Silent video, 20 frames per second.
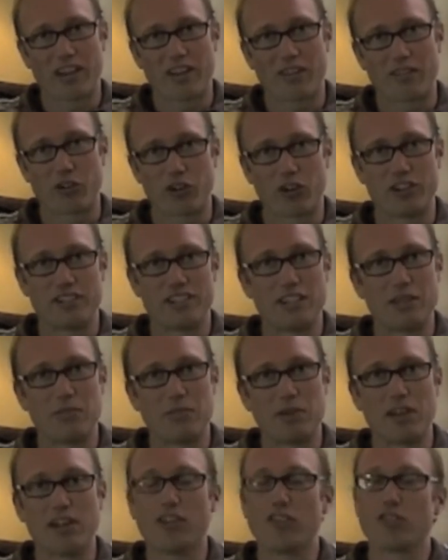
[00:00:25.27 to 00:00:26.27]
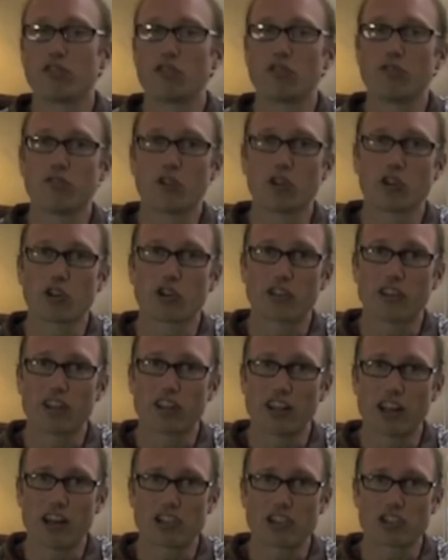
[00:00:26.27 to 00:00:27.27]
for a D-Min through Fuller
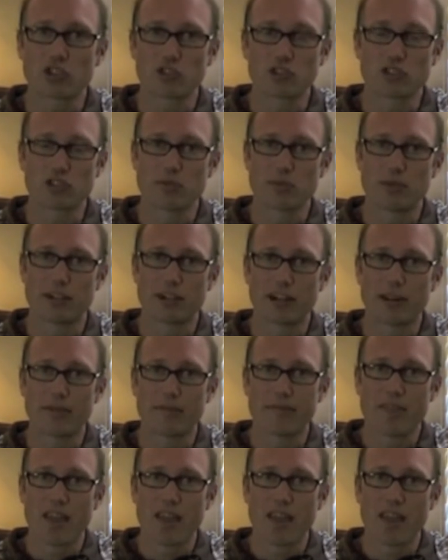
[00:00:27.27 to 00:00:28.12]
Theological Seminary.